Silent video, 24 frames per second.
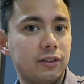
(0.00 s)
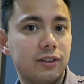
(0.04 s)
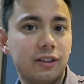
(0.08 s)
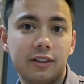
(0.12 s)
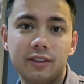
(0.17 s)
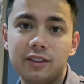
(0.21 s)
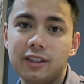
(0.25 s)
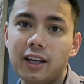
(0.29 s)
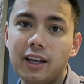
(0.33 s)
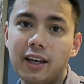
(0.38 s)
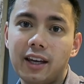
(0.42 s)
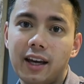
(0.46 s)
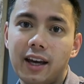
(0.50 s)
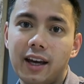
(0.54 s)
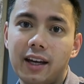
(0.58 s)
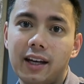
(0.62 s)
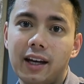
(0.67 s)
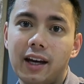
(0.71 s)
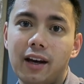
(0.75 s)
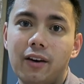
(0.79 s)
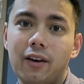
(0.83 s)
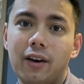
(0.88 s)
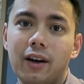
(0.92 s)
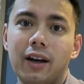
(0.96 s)
So take care
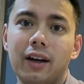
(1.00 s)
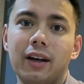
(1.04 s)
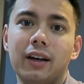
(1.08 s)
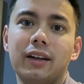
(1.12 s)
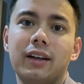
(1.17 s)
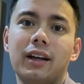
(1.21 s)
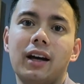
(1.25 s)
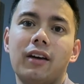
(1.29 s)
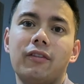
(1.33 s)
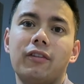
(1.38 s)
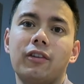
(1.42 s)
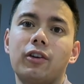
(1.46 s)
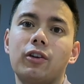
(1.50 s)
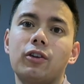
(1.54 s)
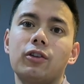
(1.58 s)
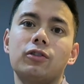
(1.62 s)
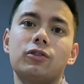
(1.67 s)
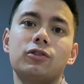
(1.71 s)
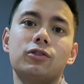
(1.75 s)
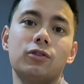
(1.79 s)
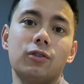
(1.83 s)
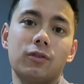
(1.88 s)
now and have a good